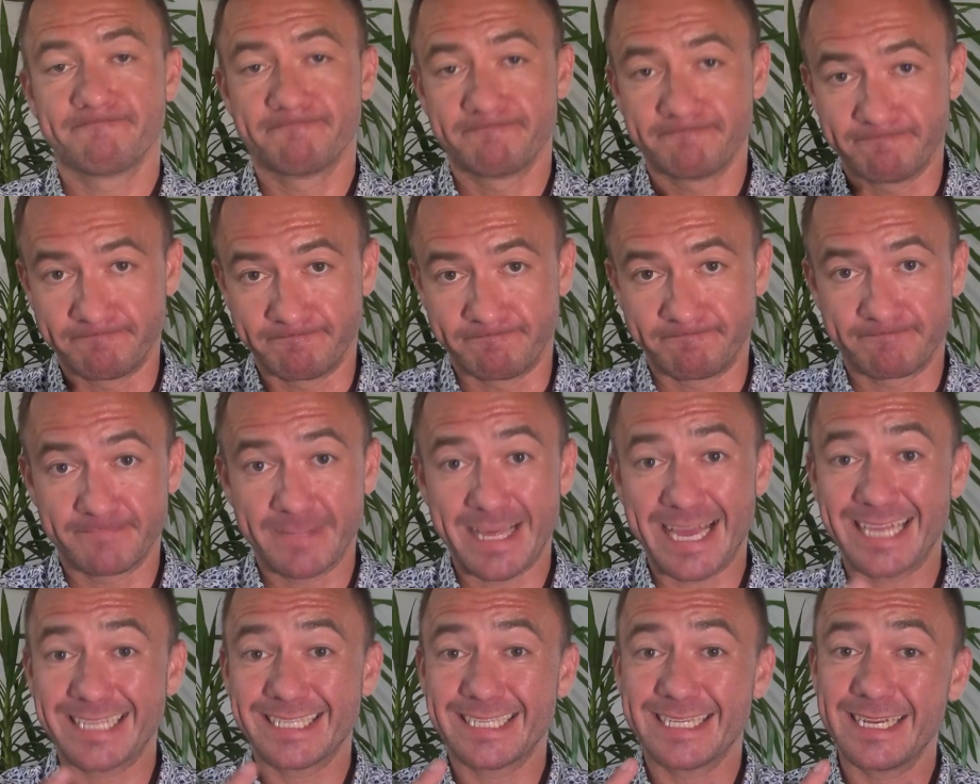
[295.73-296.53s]

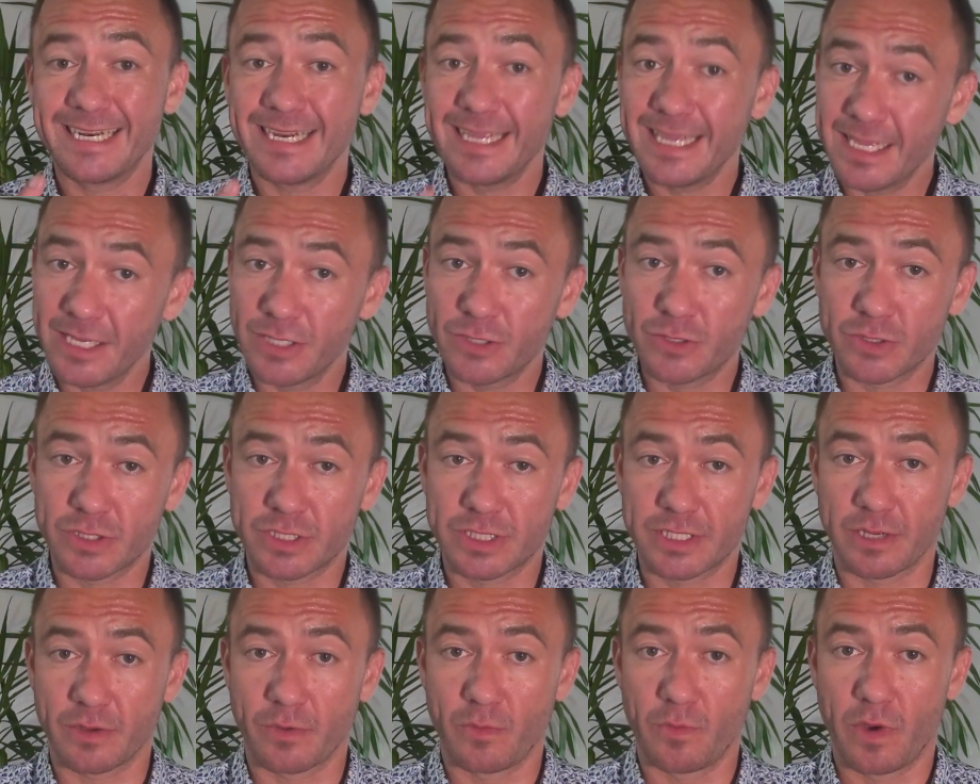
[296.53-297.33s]
That's an
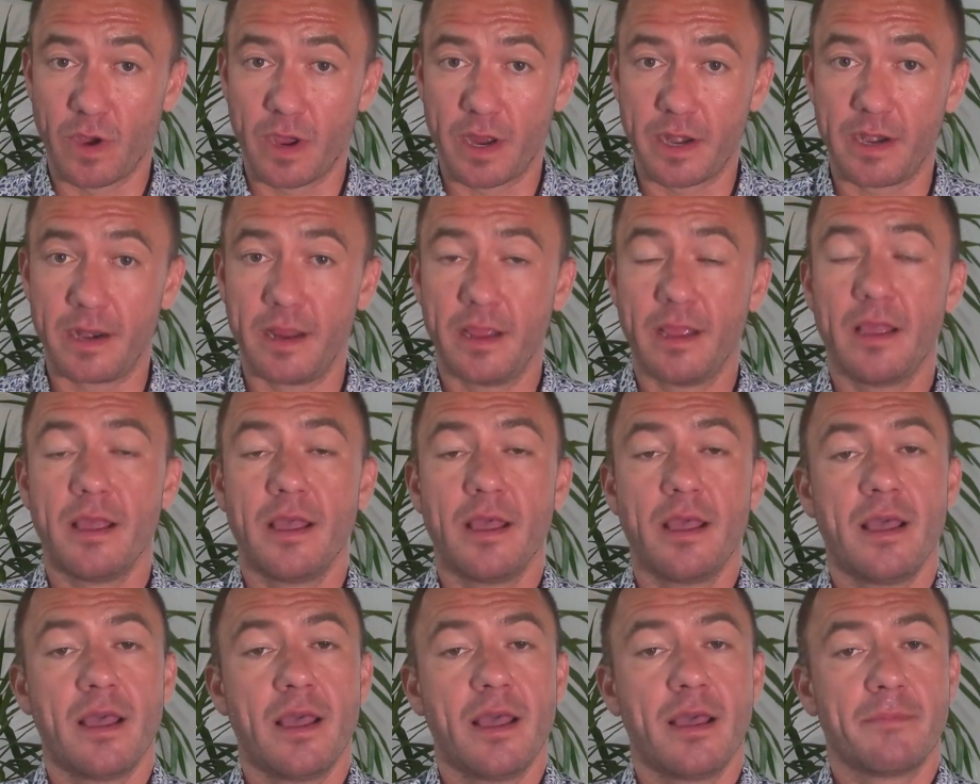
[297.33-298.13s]
interesting one.
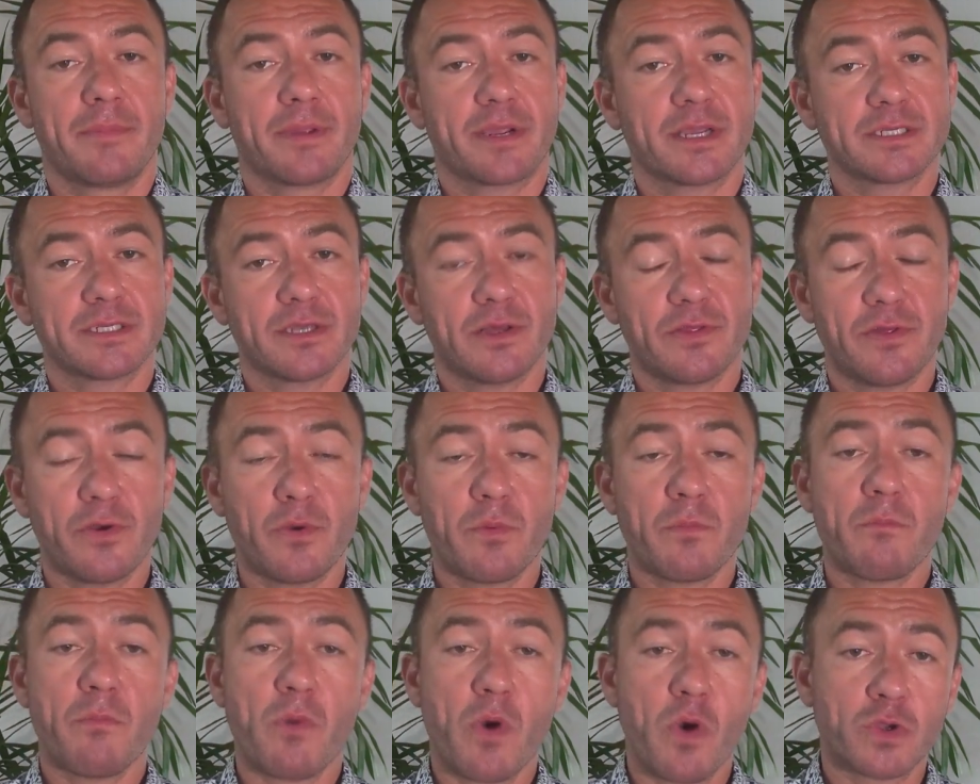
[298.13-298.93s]
Because
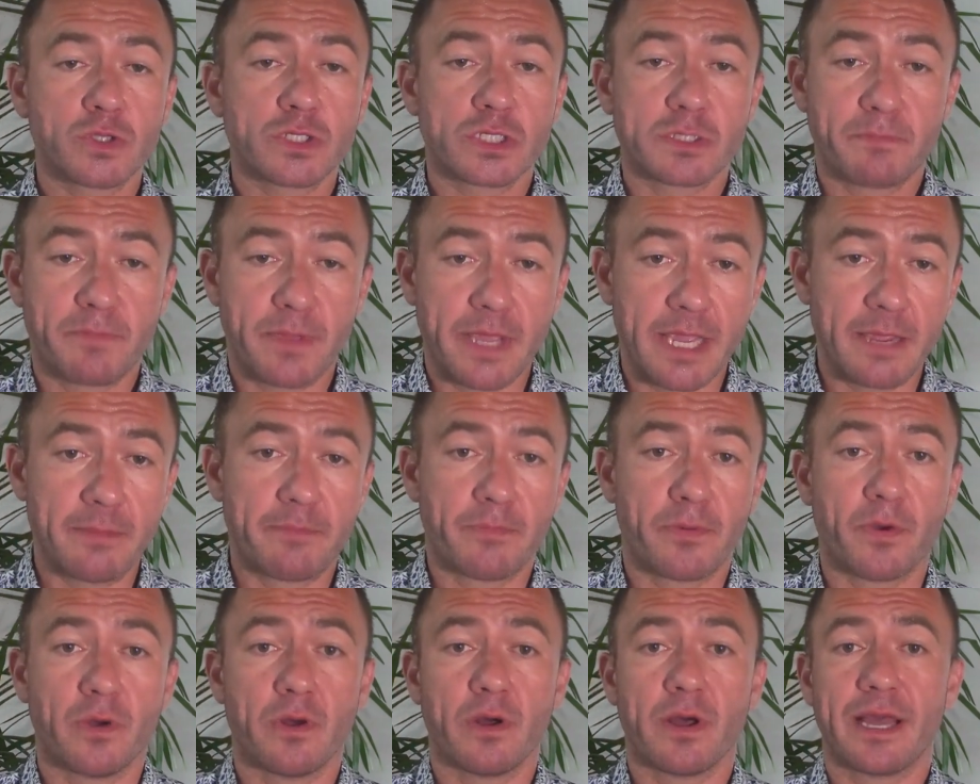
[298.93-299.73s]
although most
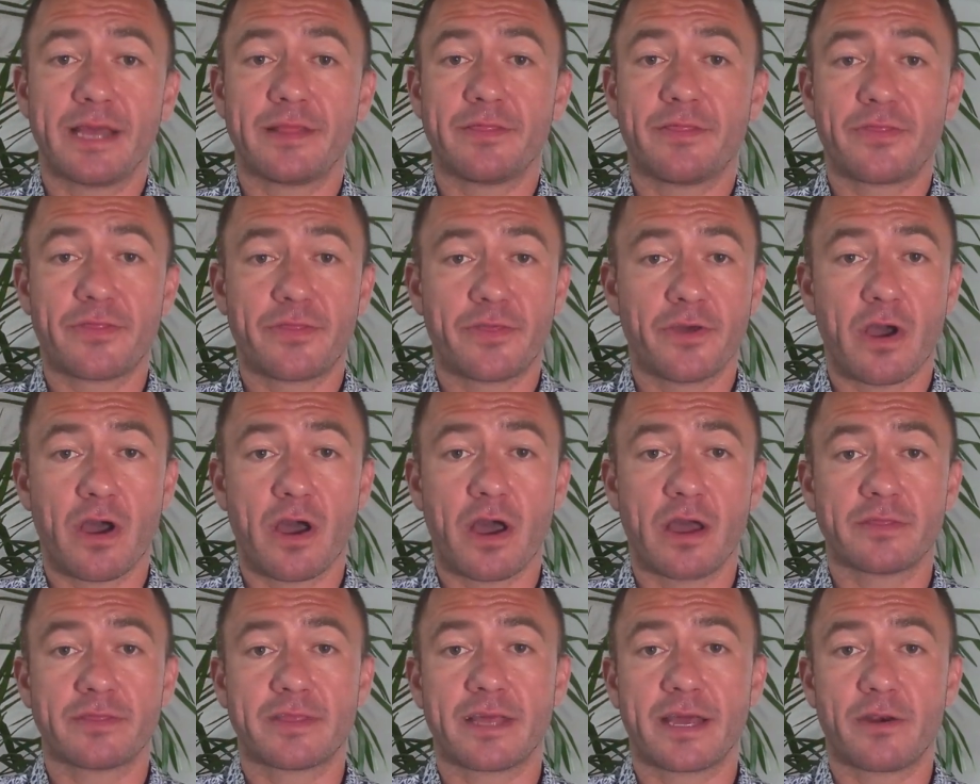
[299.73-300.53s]
people had
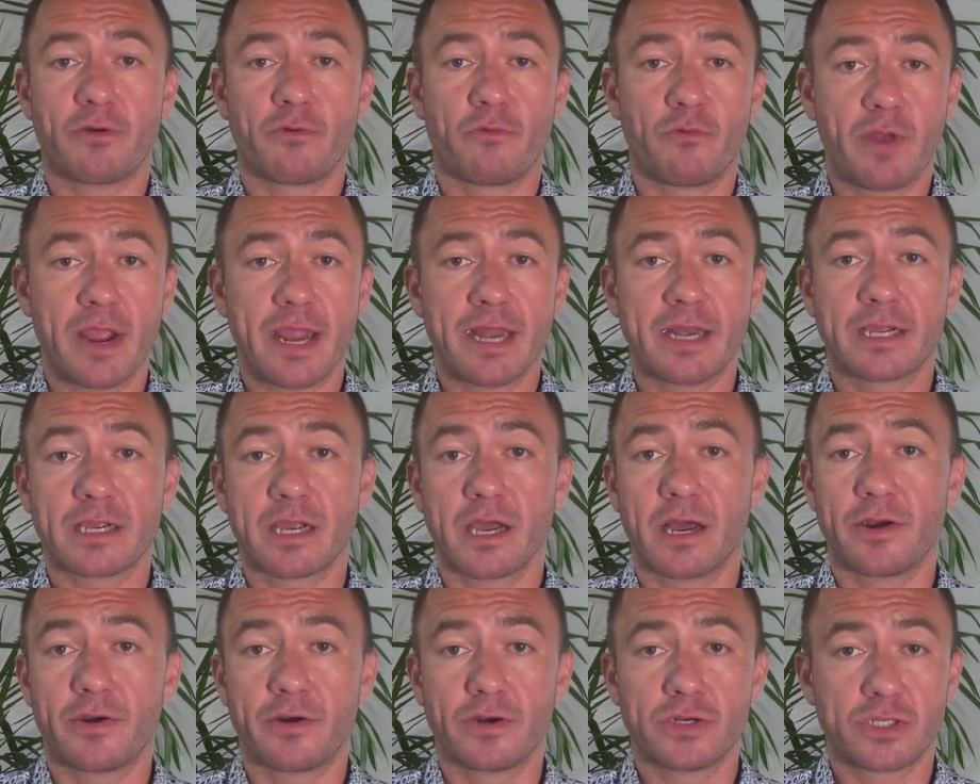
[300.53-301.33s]
thought that a rate
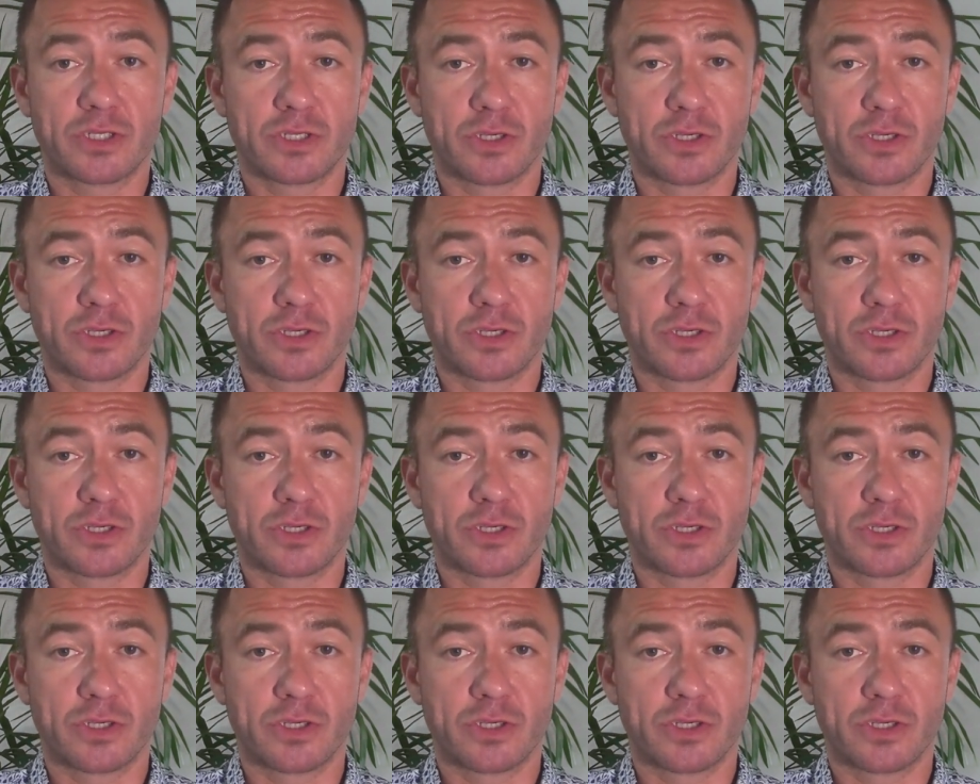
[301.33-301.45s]
cut or